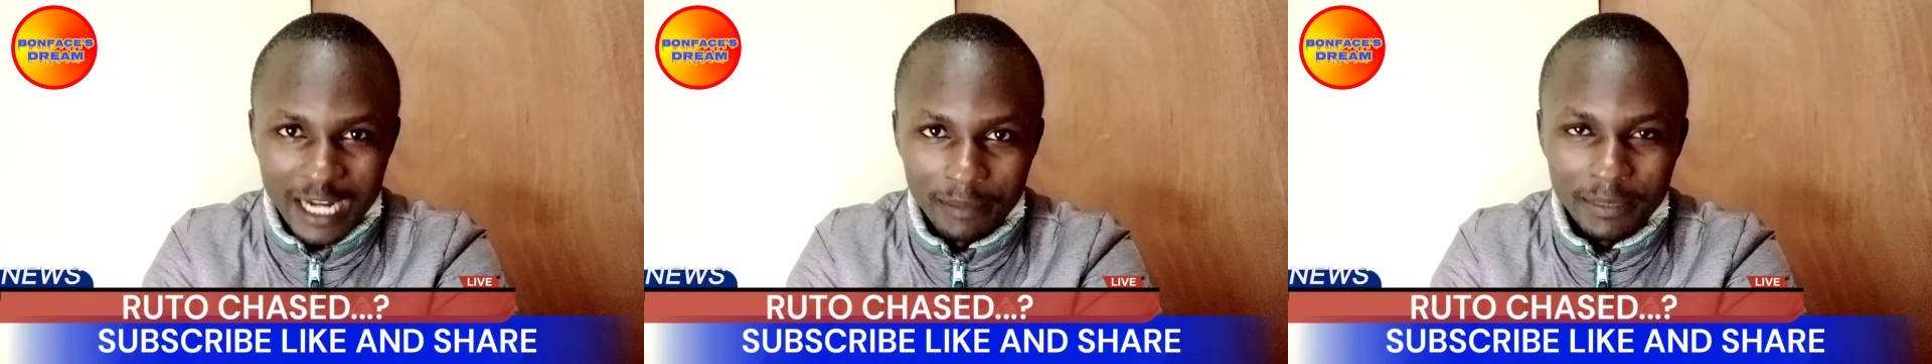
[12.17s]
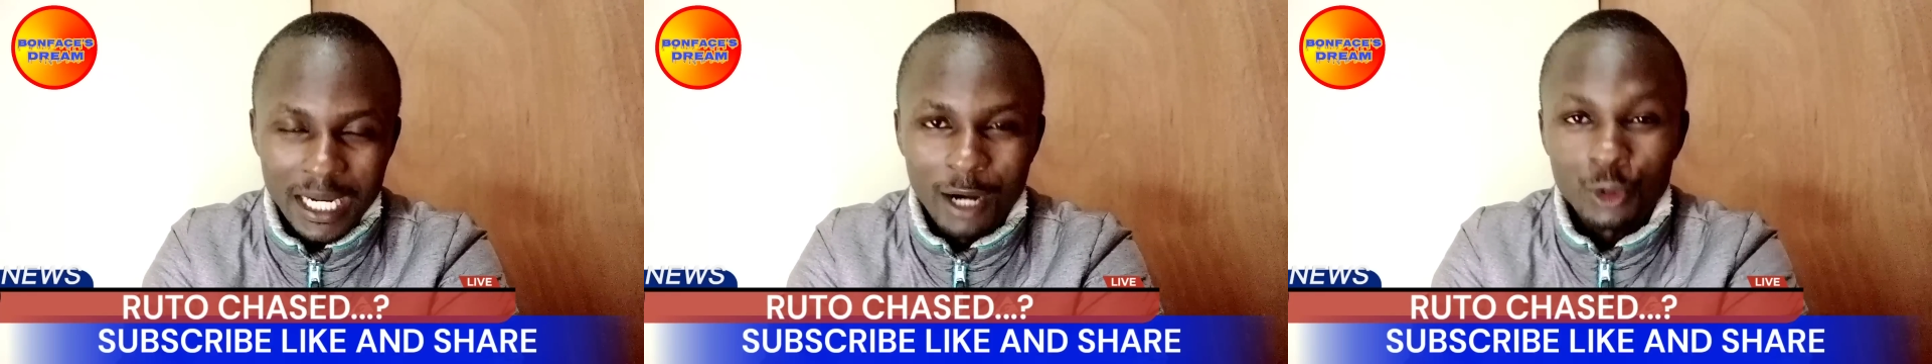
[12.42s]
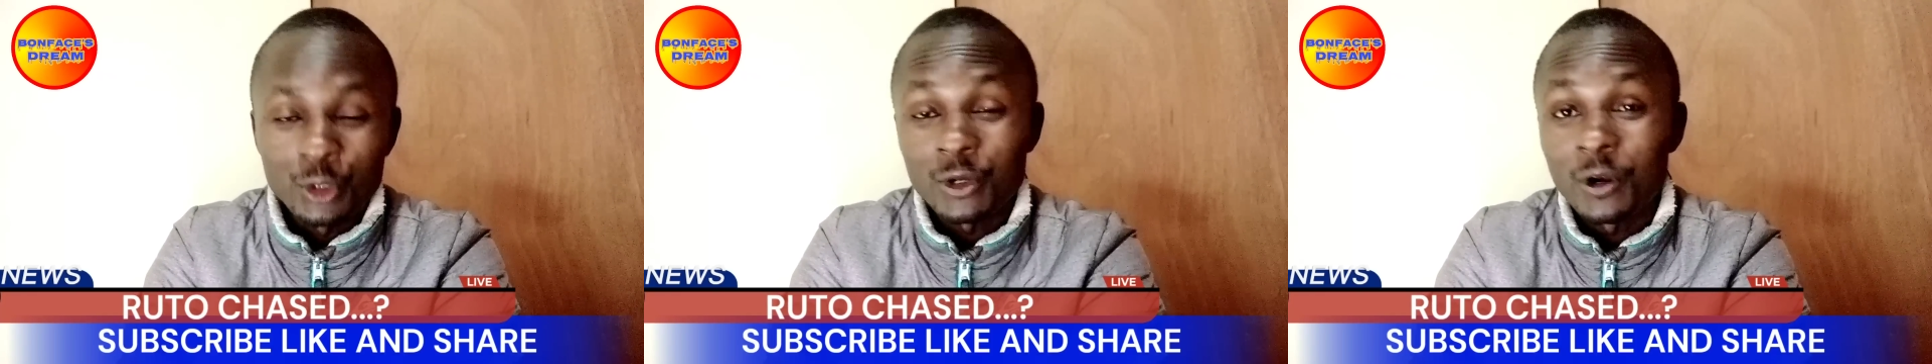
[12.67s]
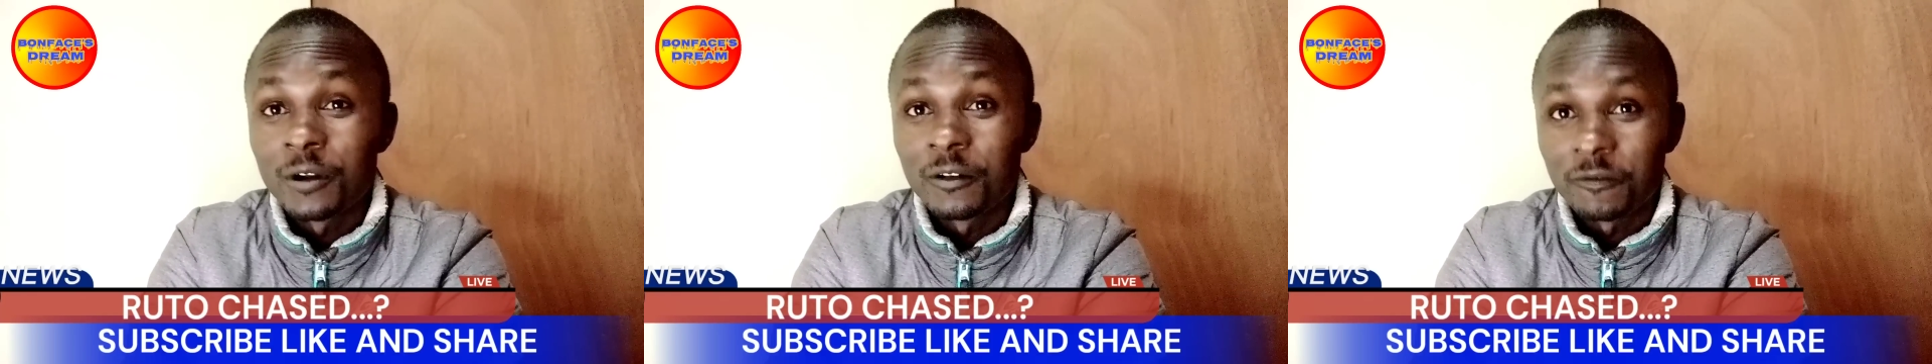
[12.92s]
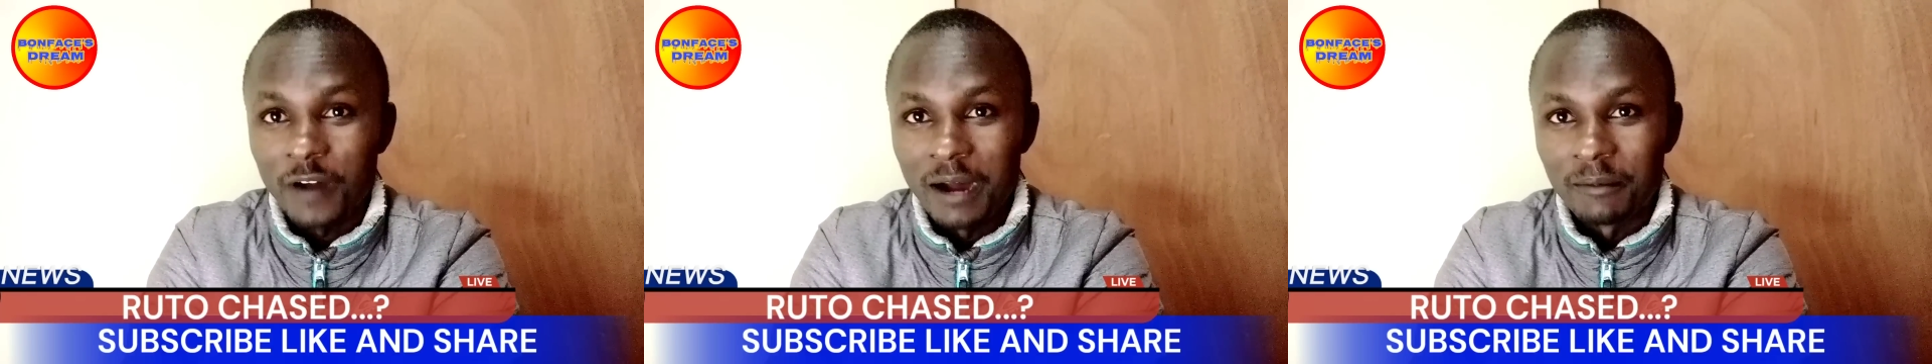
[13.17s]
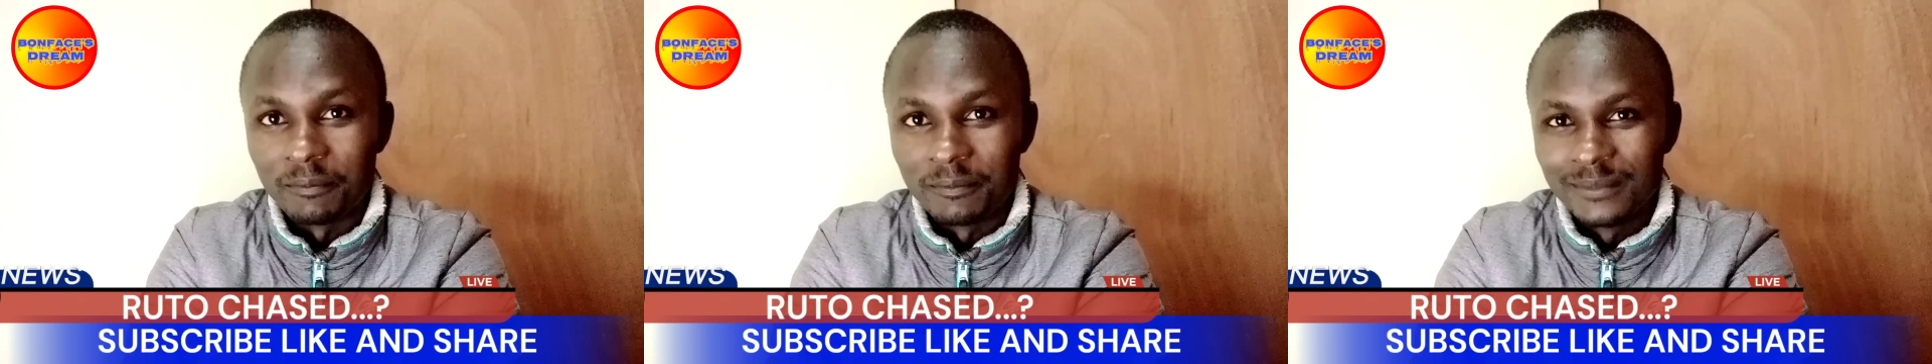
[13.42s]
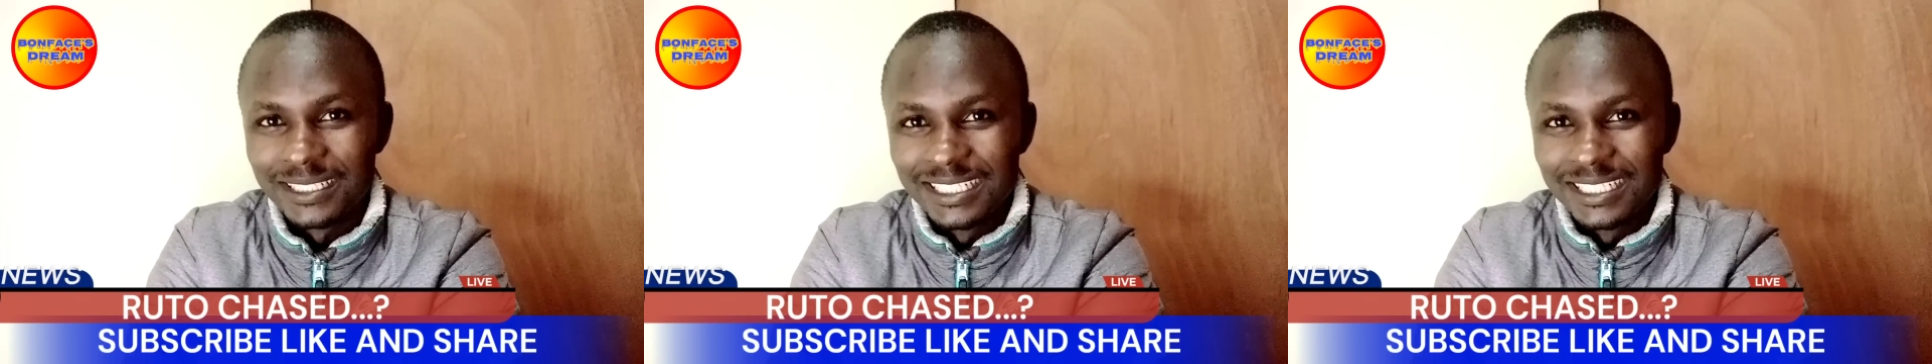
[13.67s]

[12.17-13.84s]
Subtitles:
coming out to confirm